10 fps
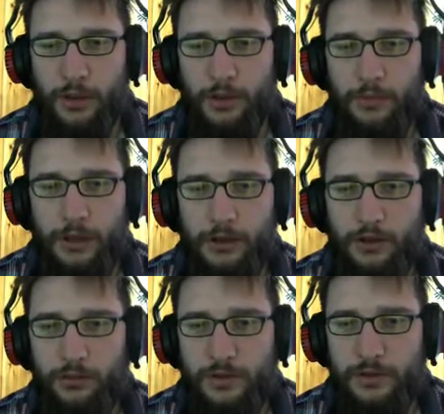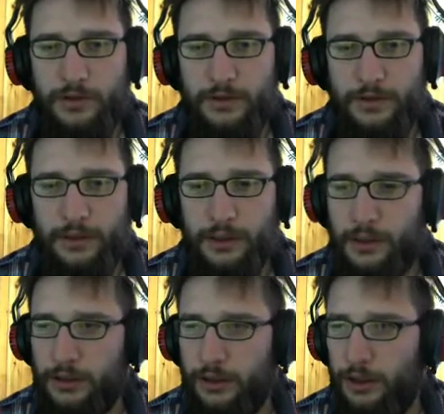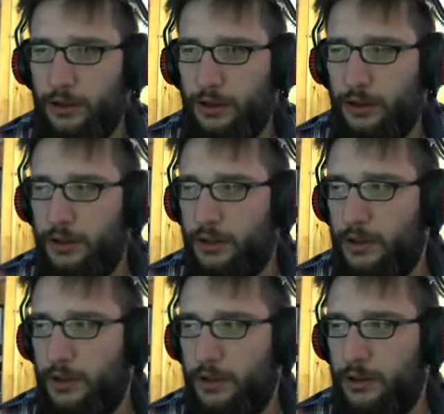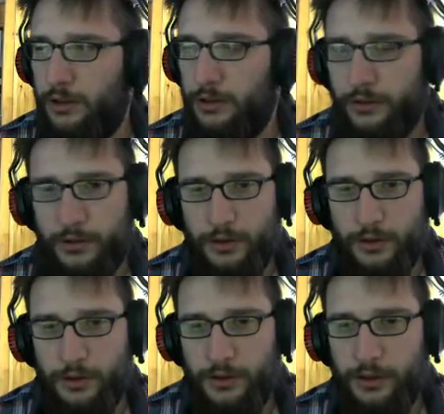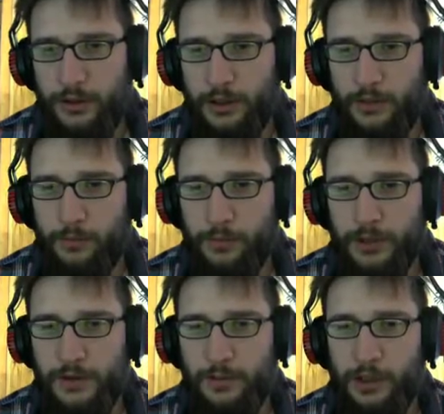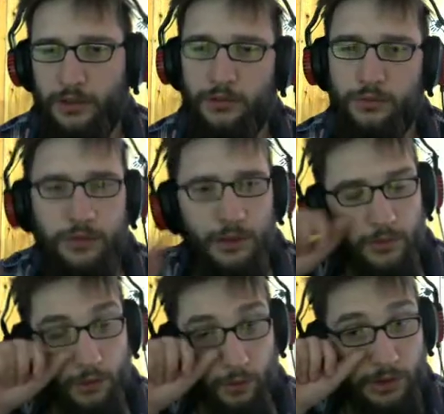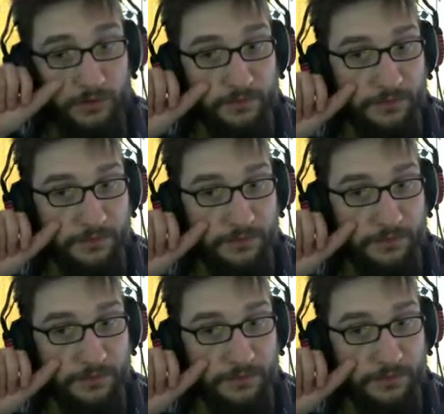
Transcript: back to Seyda Neen and taking the bus back to Balmora.